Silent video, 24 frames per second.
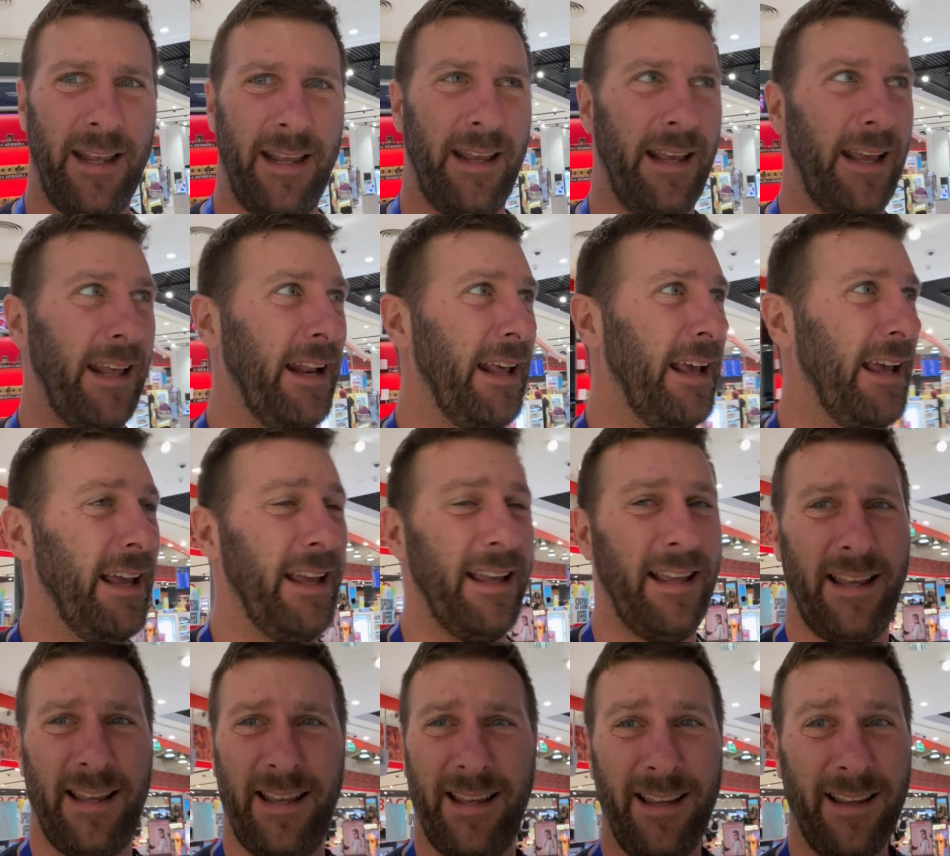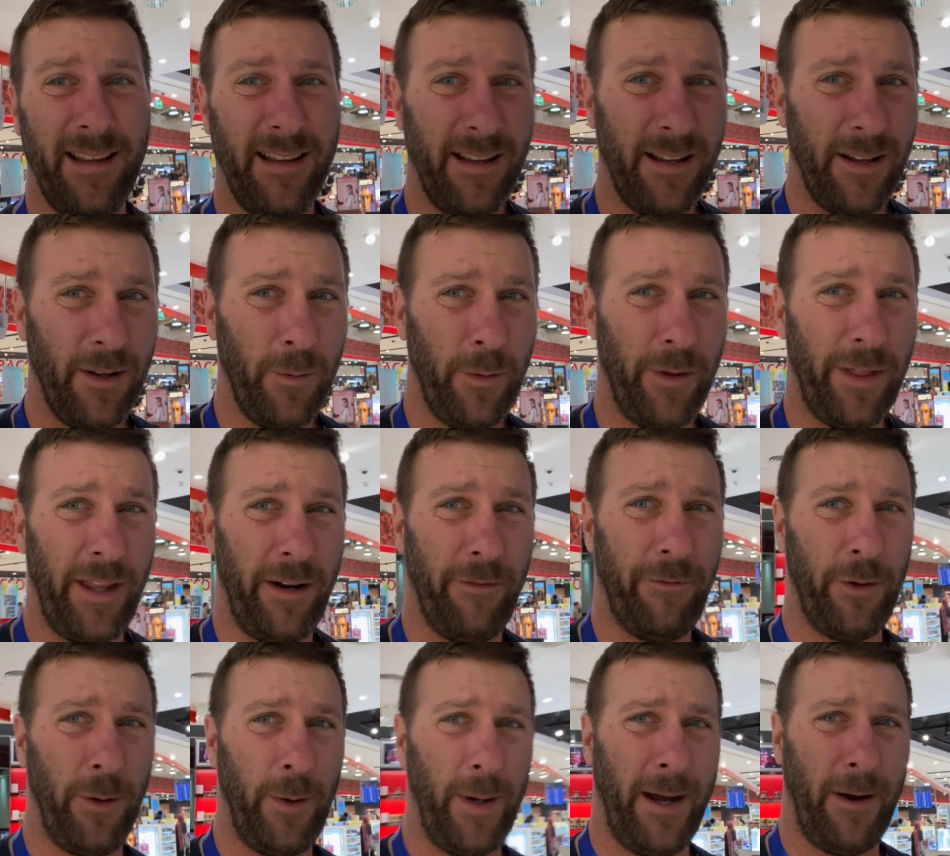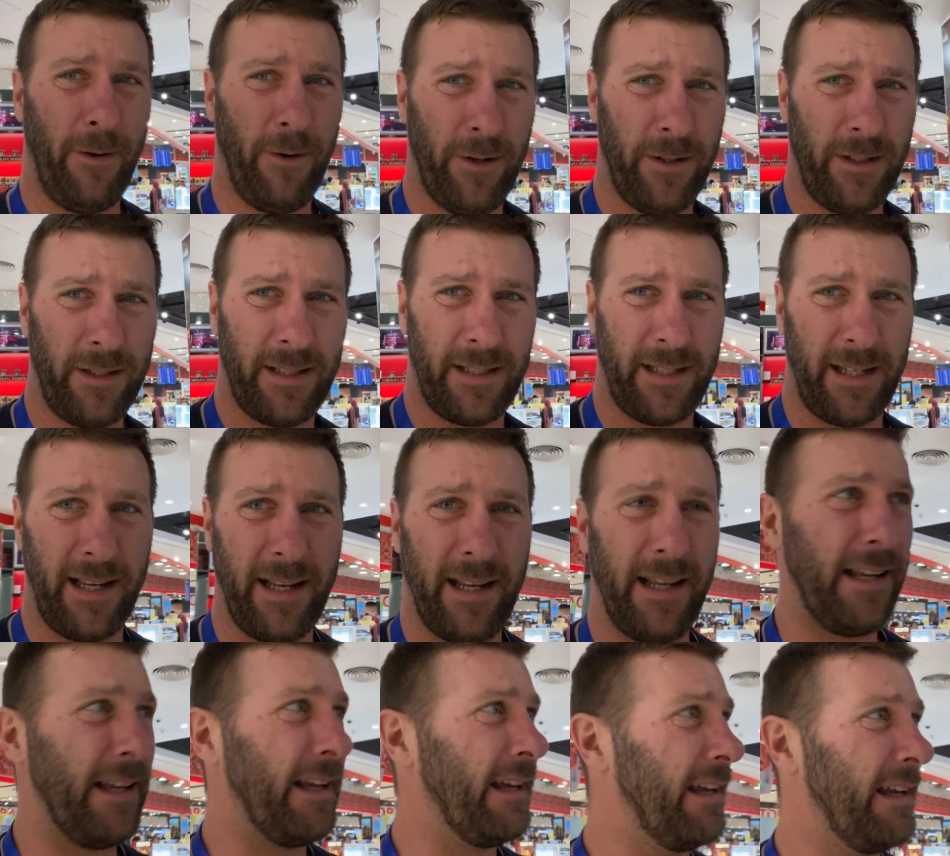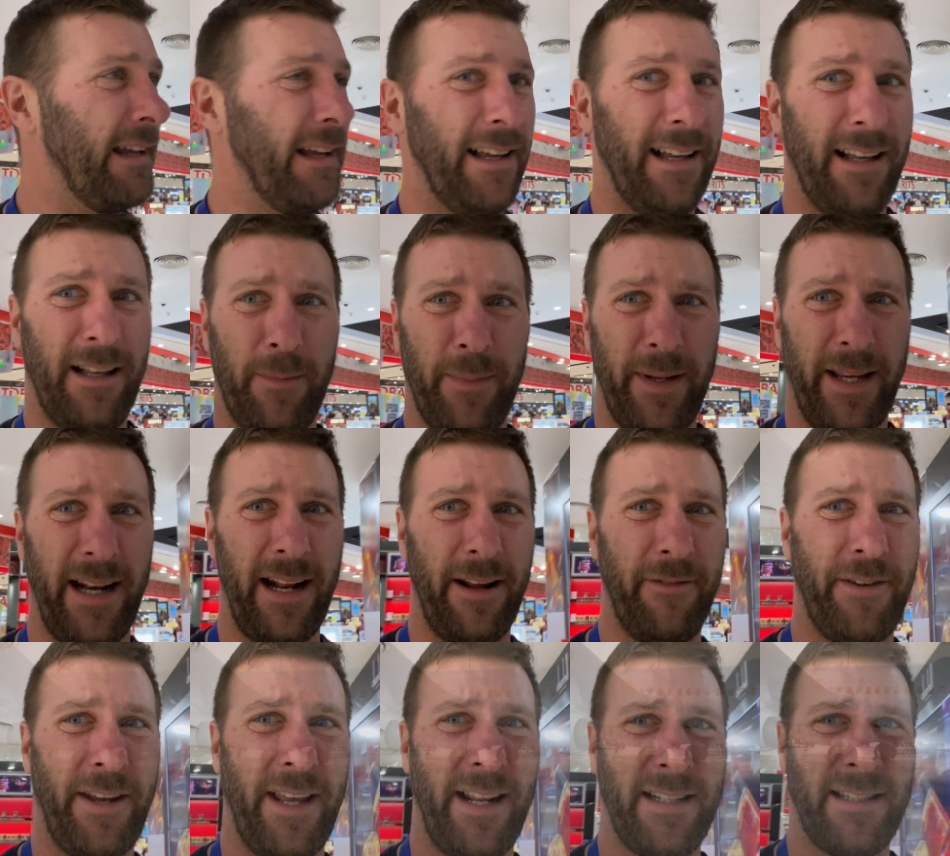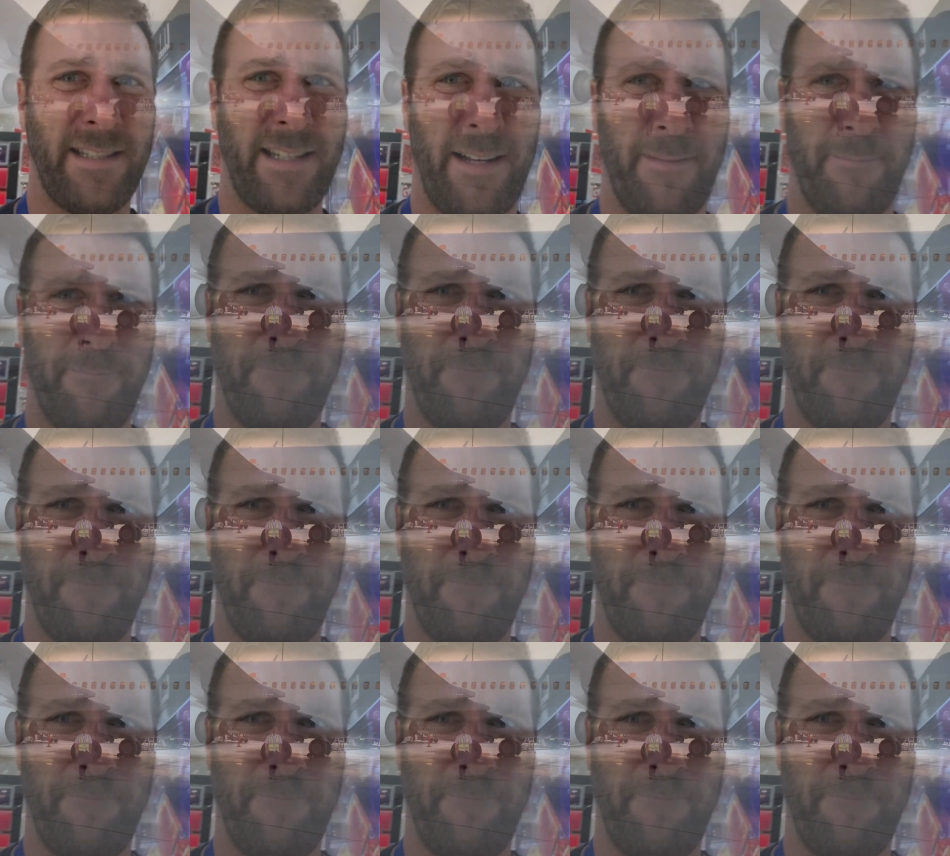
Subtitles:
And within a few hours, I'll be in Afghanistan.